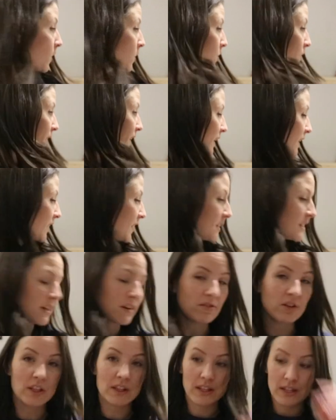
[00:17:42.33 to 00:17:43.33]
So I think that's
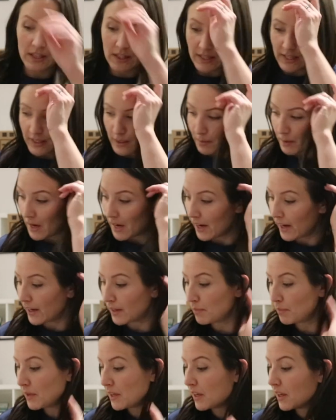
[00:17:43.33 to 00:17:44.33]
everything that's
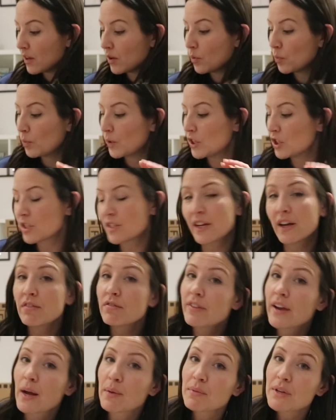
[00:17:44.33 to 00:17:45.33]
behind me. We just had
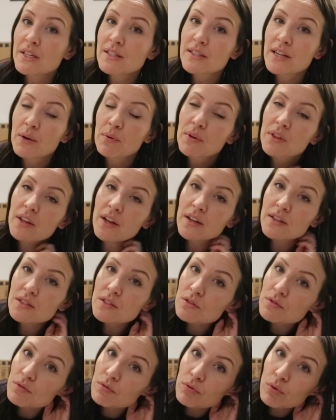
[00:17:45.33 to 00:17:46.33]
family stay with
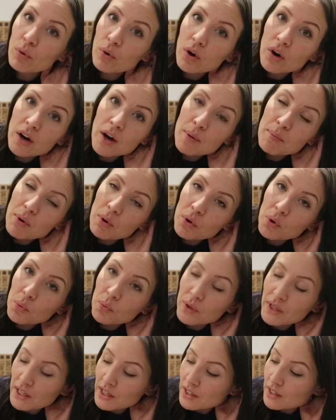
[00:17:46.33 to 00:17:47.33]
us for about a
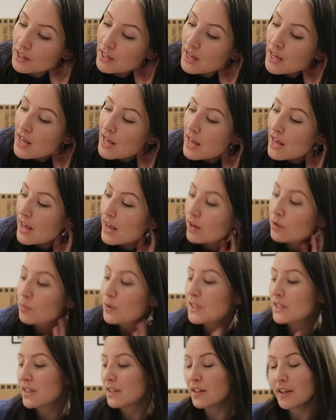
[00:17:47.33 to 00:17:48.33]
week and
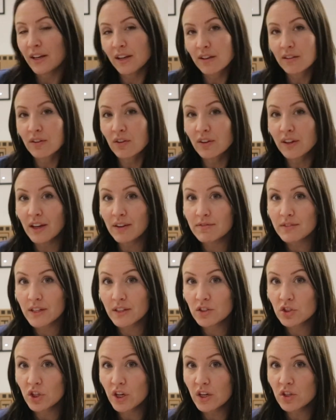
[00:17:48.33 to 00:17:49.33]
we did like a little gift
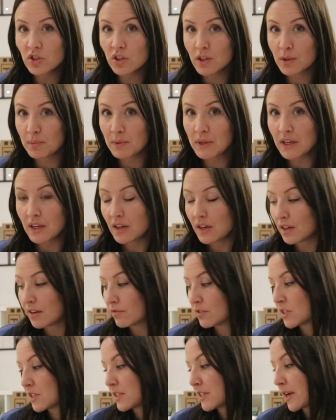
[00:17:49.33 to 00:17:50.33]
exchange at the beginning
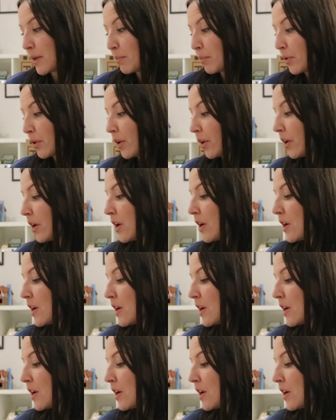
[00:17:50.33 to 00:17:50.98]
of December